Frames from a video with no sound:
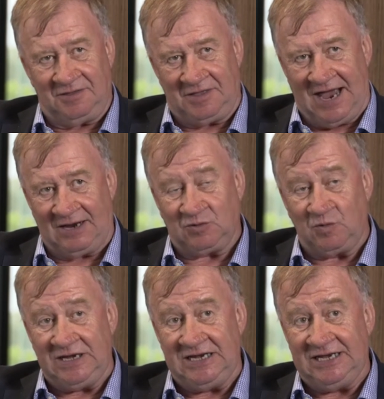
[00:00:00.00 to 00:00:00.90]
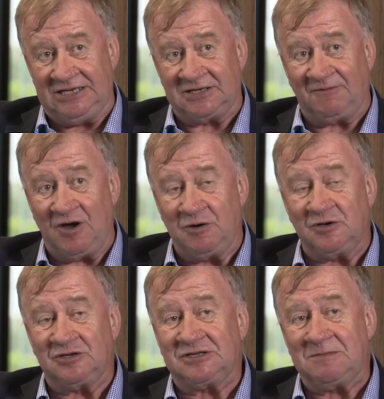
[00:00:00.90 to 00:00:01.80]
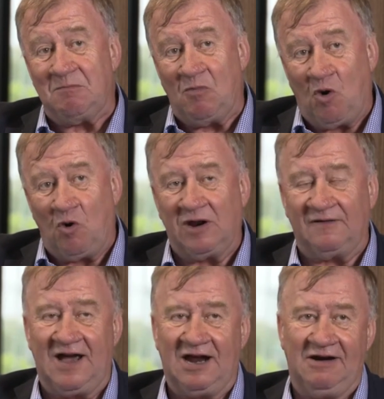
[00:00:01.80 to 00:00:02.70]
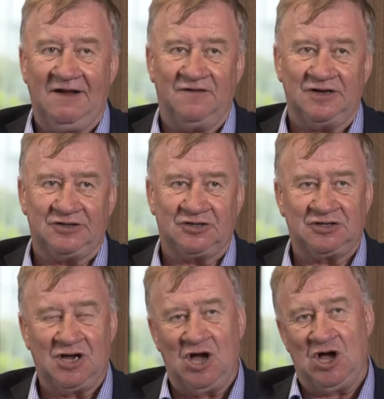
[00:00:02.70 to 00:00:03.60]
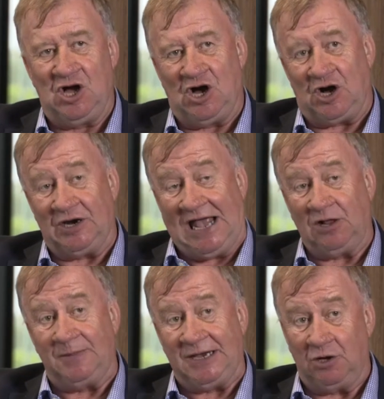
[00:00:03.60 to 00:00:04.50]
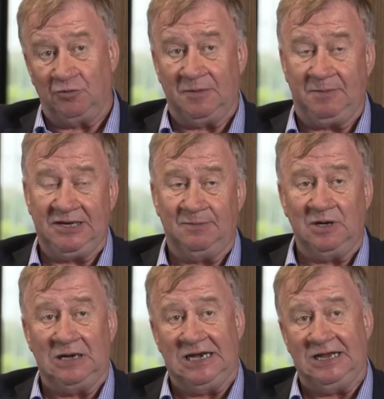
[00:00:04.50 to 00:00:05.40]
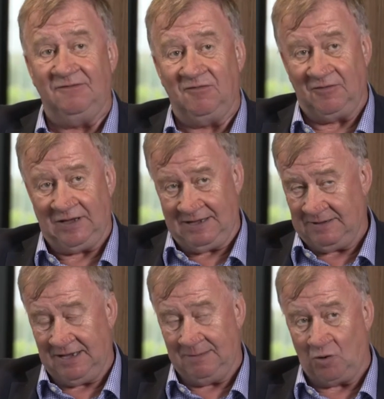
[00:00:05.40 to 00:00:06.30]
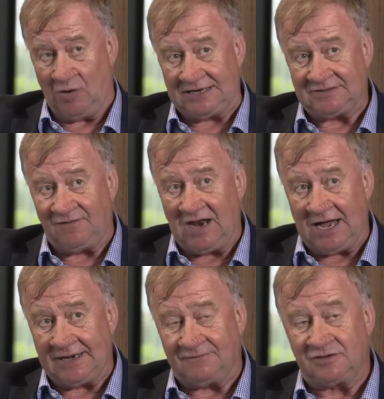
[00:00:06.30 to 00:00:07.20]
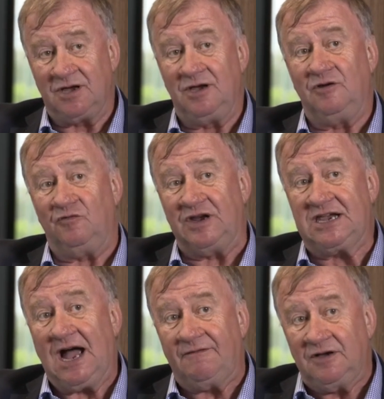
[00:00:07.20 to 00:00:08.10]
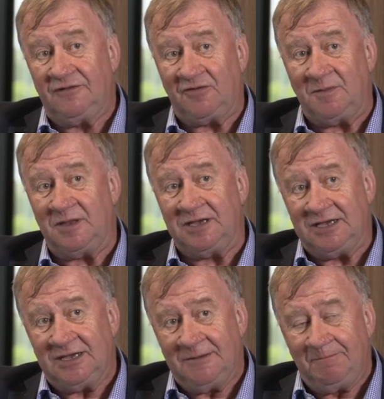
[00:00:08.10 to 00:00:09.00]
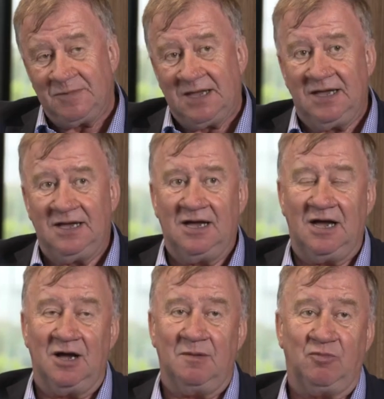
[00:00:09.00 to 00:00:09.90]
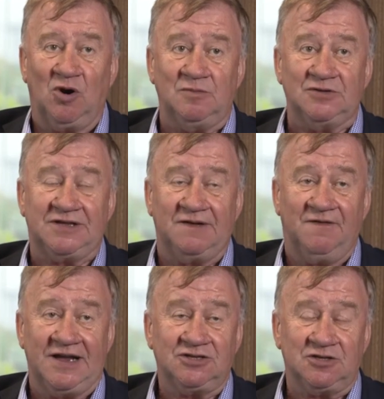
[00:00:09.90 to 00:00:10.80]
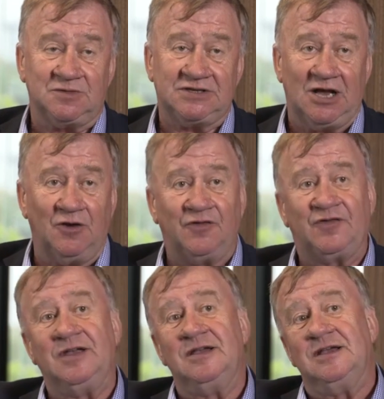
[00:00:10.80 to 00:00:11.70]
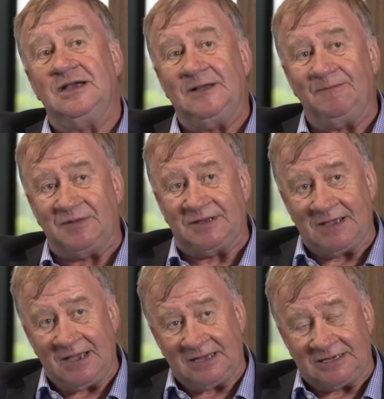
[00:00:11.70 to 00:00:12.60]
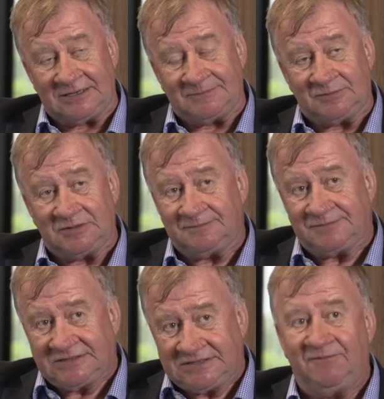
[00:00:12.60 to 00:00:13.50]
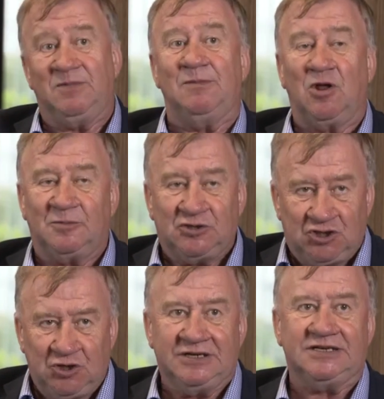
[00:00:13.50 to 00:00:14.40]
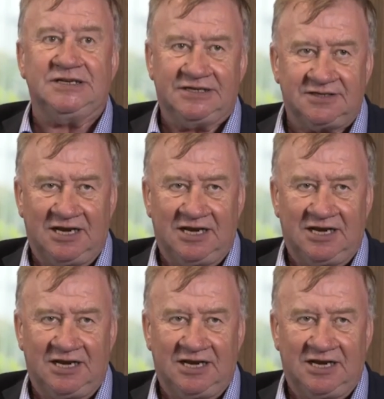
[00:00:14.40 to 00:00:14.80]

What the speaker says: that we need to focus more of our efforts on helping older people live more active lives, recover from the problems they face themselves, and give people opportunities